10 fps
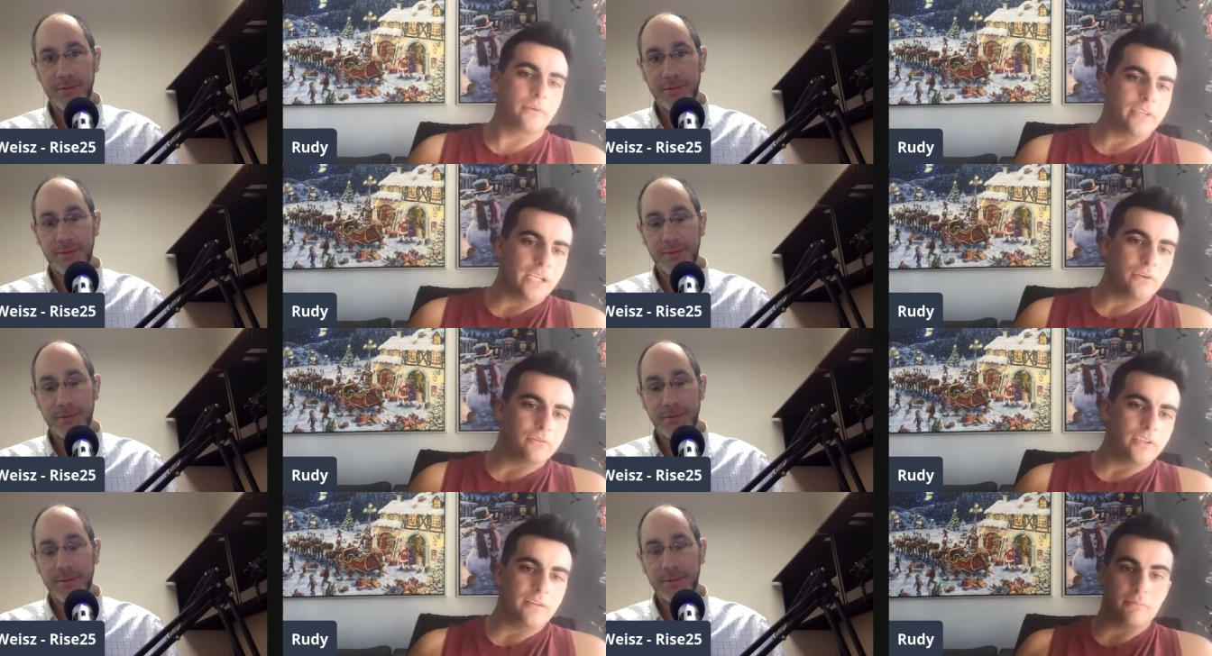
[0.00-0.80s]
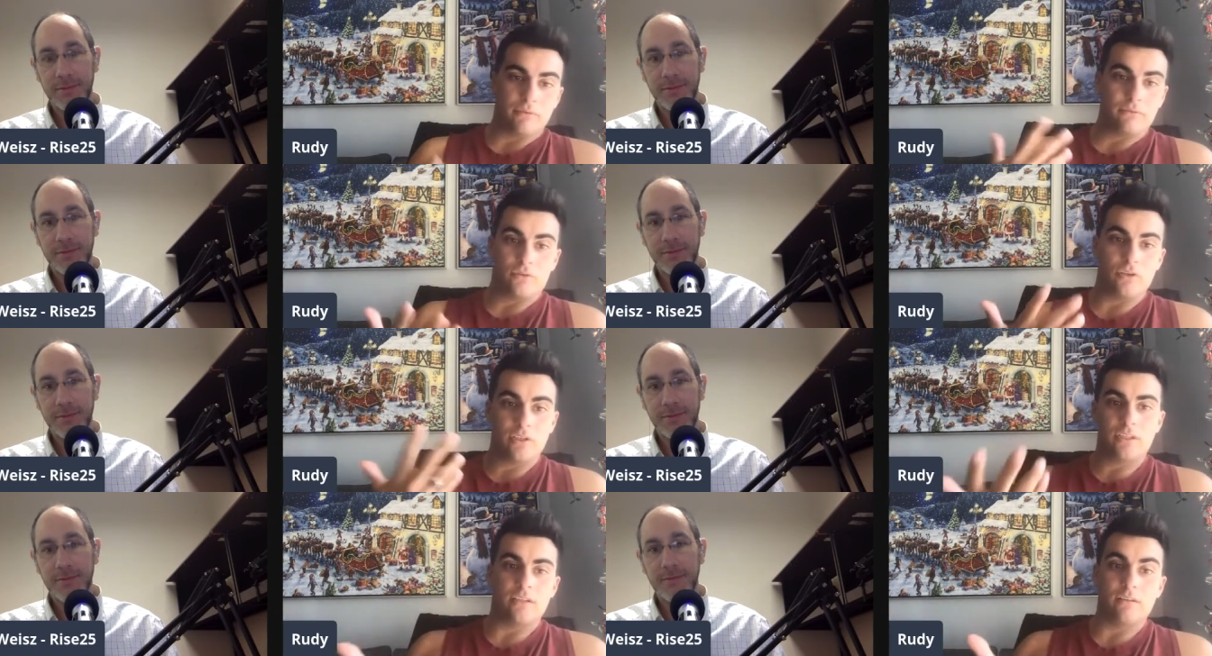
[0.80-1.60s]
Speaker 1: with AOV. But for
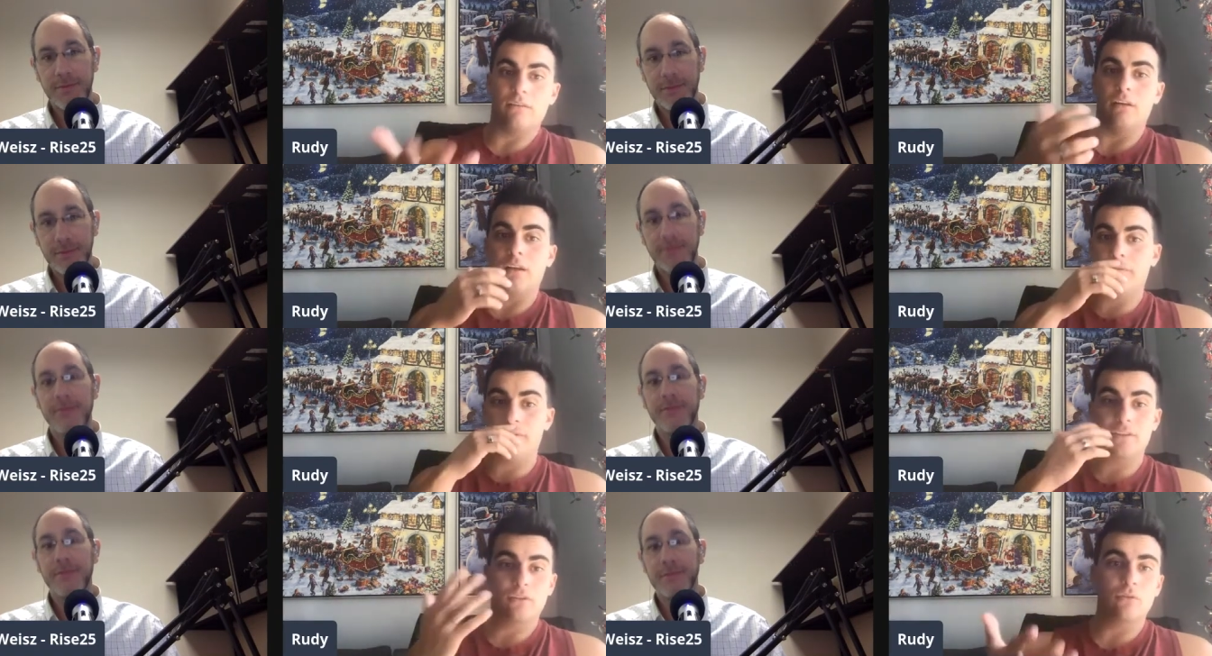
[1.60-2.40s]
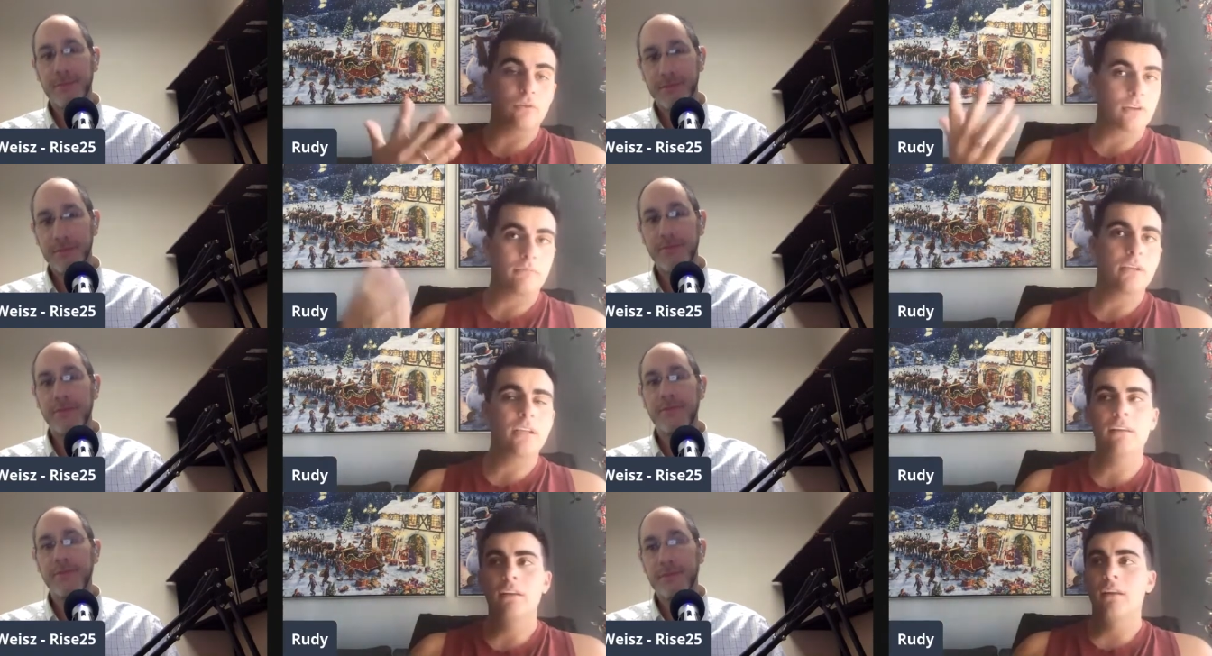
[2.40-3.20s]
us in a physical
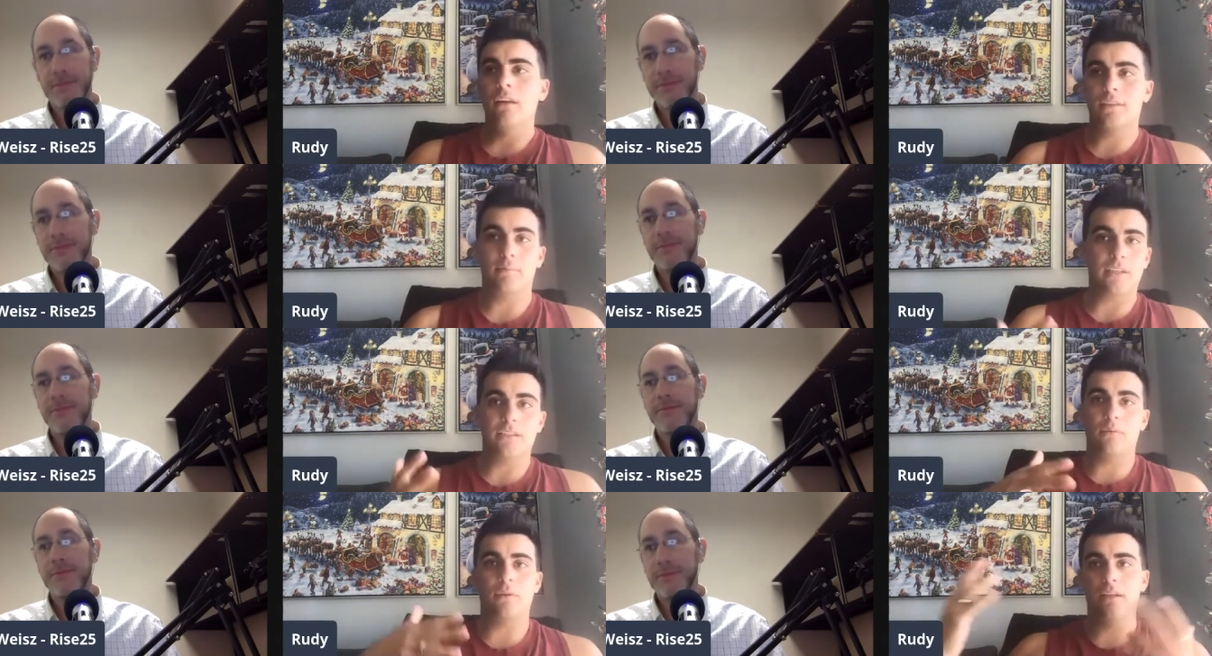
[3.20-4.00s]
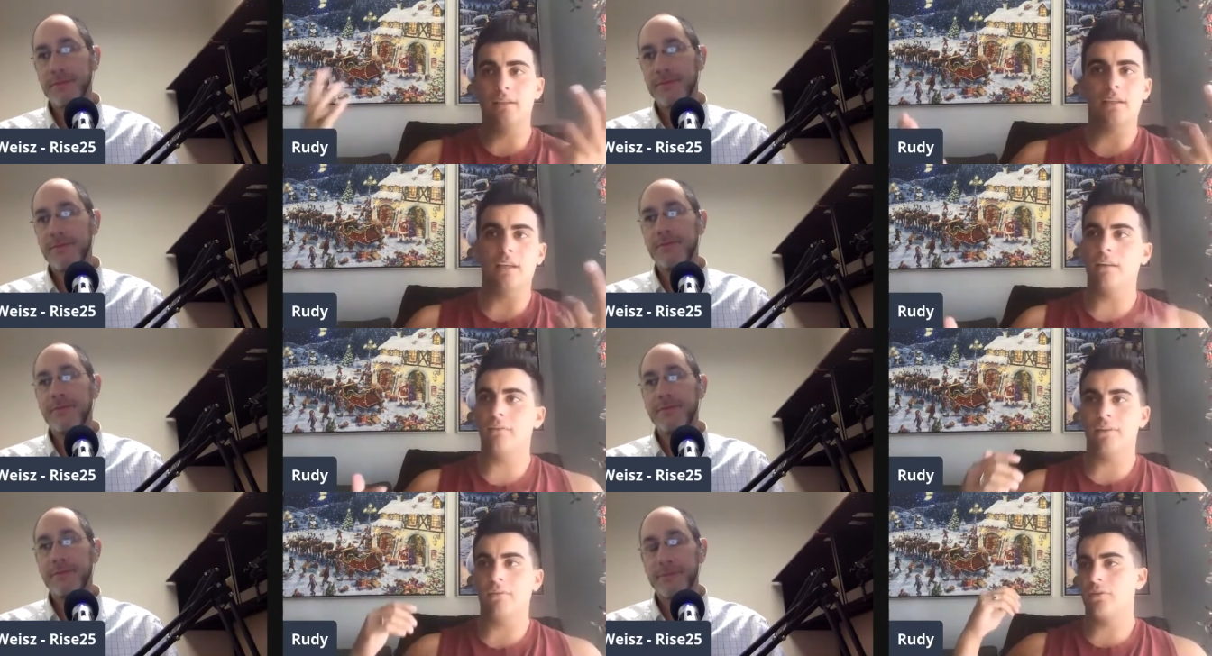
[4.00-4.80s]
company, especially when it's
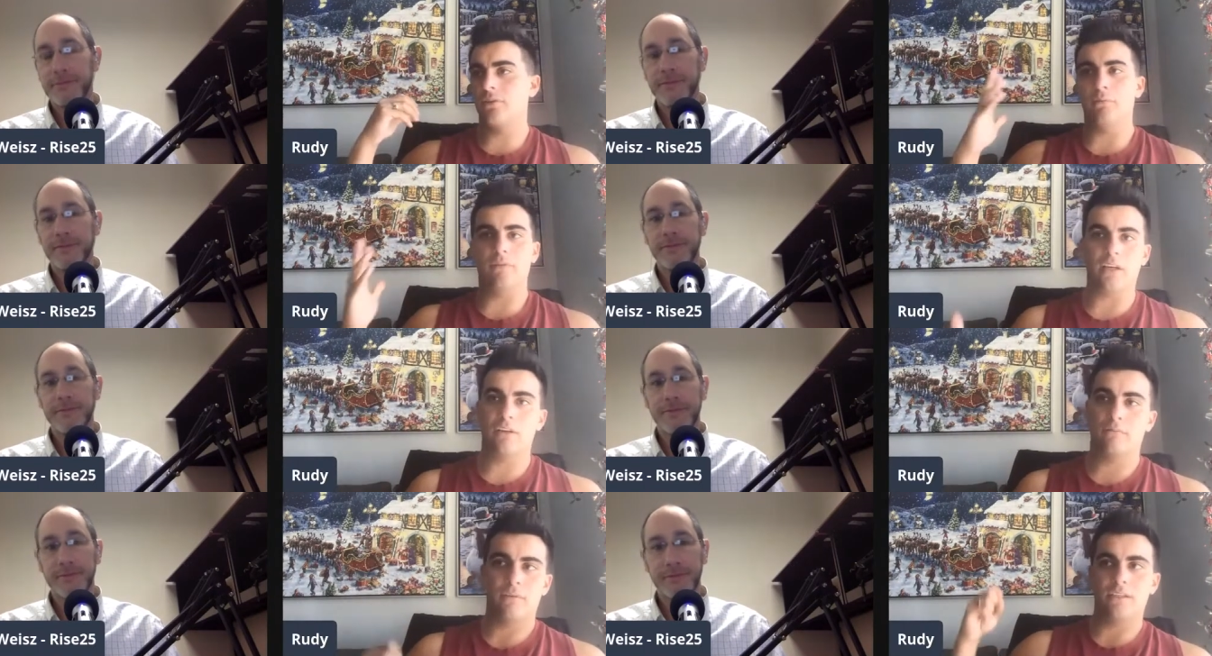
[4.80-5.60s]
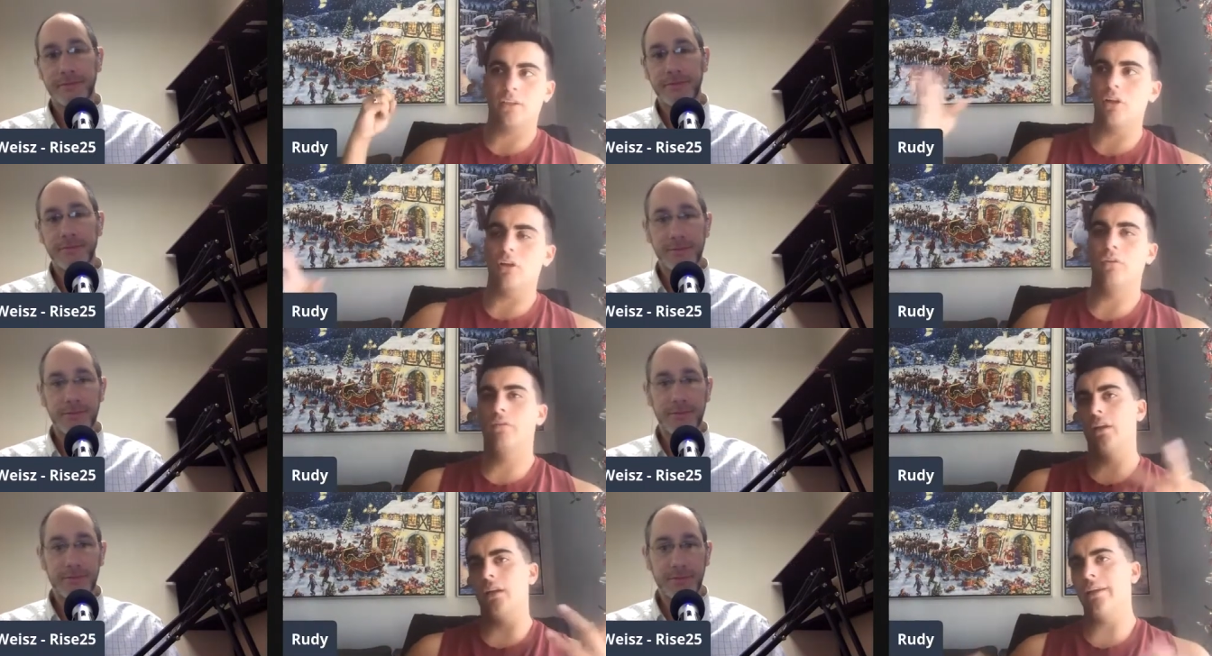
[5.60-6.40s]
like some of our companies are
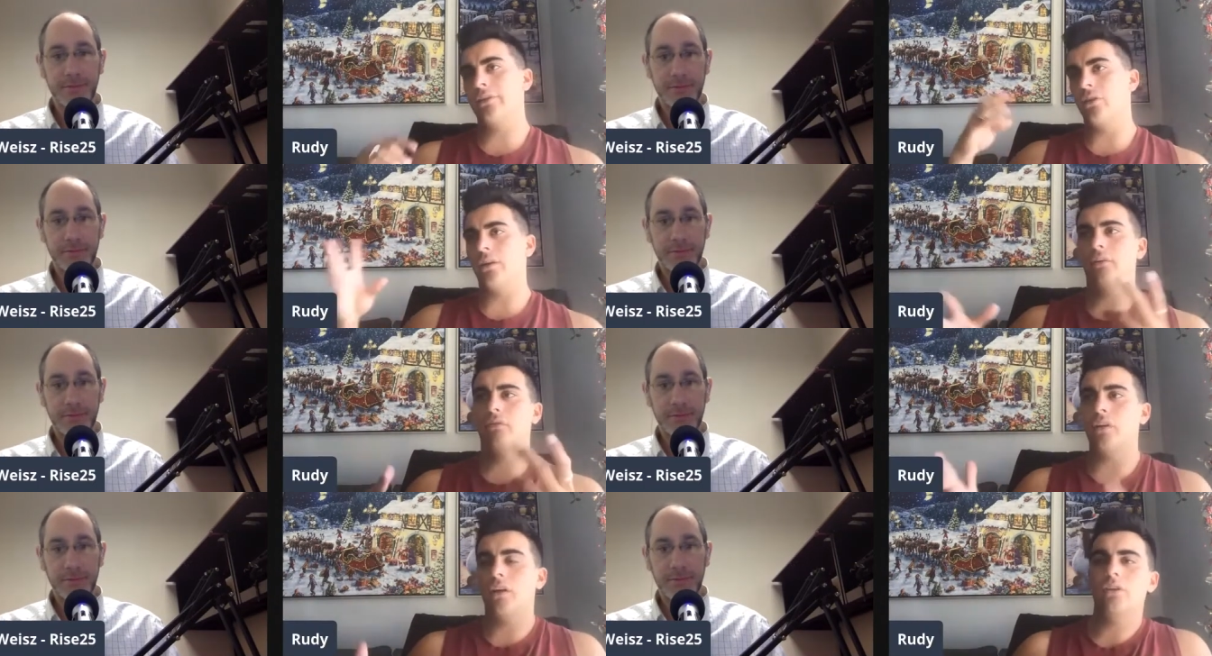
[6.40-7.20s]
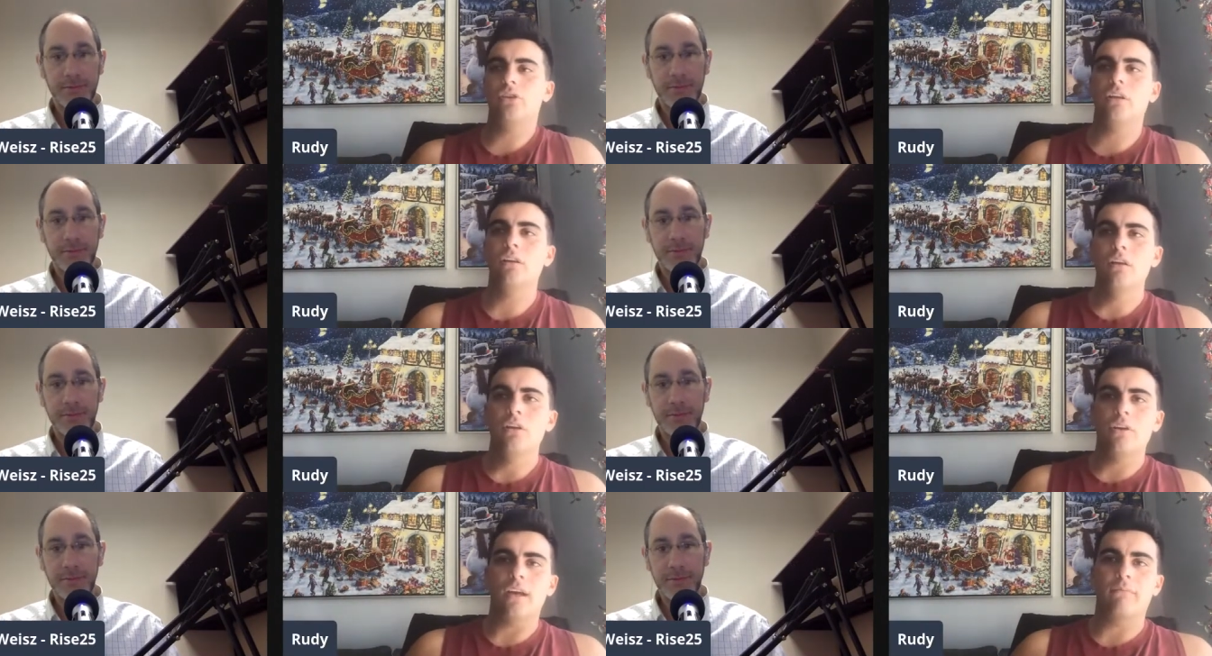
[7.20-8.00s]
clothing, electronics, furniture,
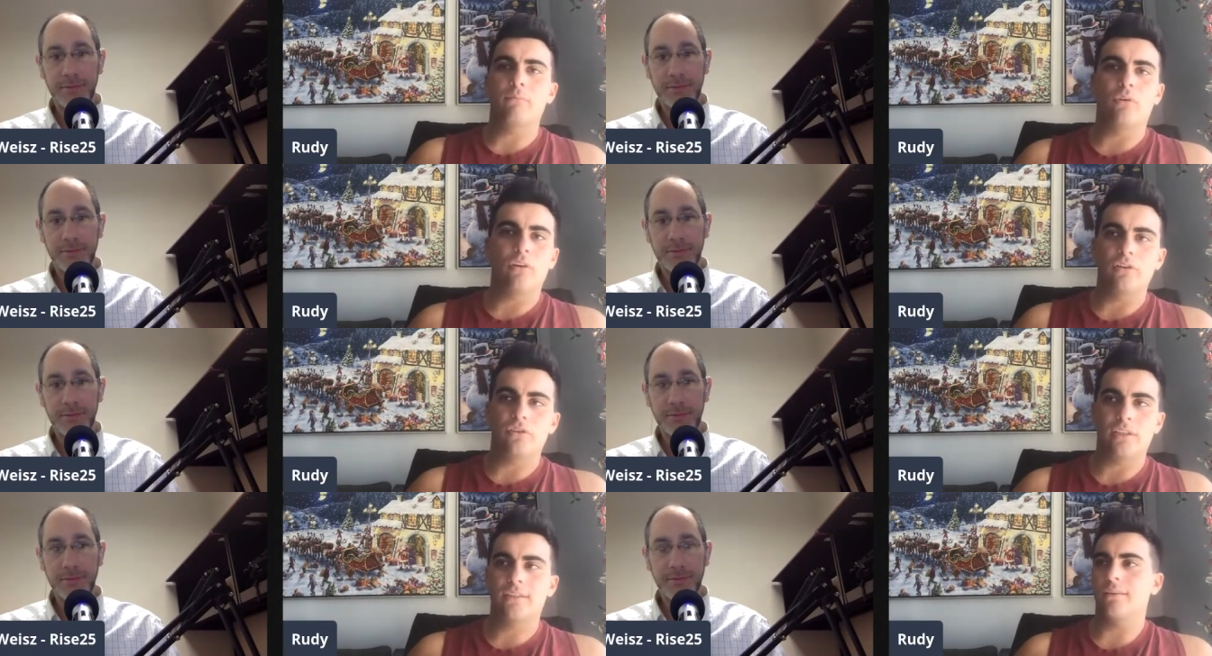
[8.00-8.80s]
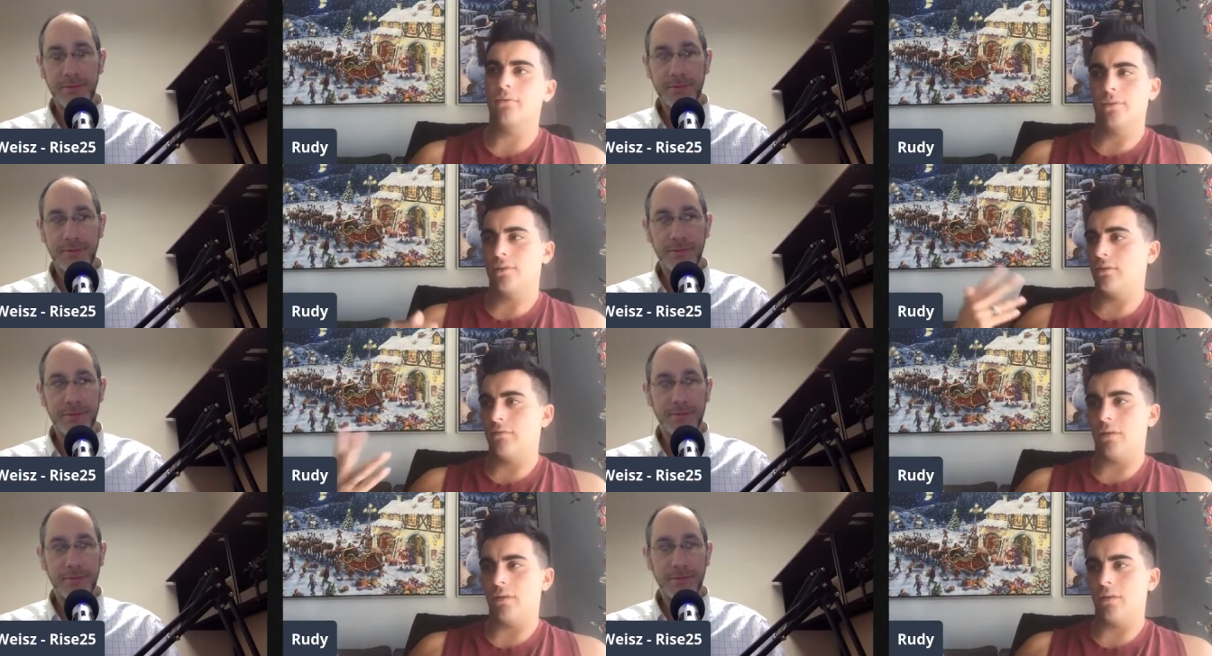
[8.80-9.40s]
you have more logistical stuff.